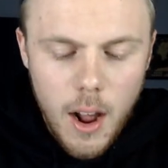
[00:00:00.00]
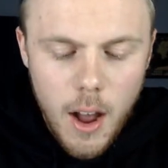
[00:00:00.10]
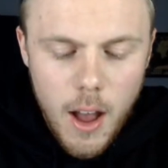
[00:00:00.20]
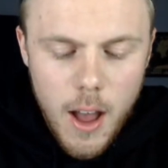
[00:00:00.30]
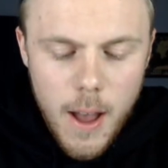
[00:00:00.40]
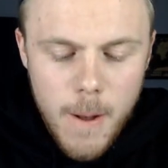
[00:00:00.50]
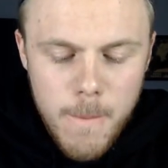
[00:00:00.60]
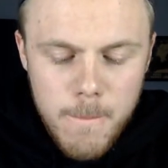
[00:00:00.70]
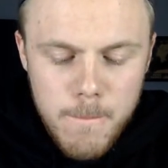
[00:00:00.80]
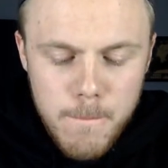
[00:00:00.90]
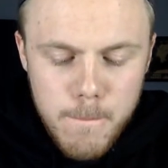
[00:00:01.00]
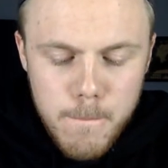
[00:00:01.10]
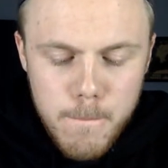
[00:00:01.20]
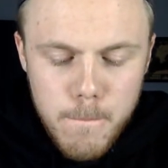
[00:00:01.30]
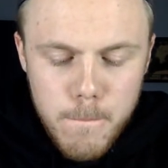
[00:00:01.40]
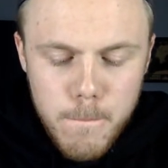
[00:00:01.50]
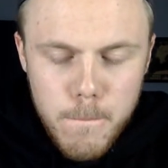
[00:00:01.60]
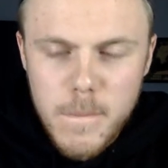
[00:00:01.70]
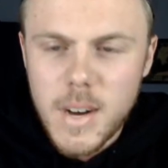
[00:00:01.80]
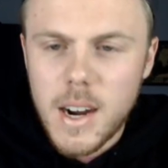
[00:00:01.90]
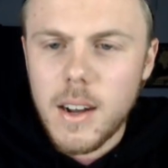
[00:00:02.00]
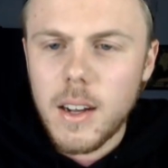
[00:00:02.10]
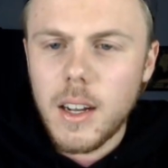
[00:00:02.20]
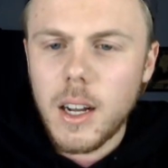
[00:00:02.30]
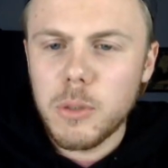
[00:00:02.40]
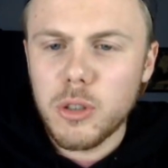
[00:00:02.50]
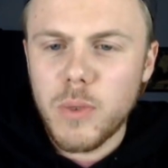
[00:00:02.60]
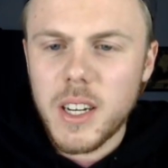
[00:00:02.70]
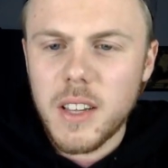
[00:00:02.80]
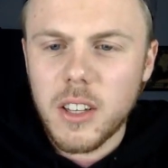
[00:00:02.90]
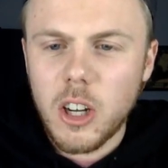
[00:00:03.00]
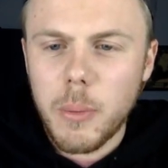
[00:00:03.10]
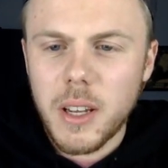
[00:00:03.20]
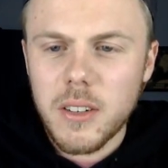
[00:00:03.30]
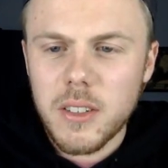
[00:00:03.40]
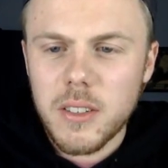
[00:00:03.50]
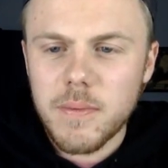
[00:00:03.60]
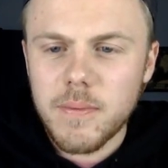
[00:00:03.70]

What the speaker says: I'm just reading the comments.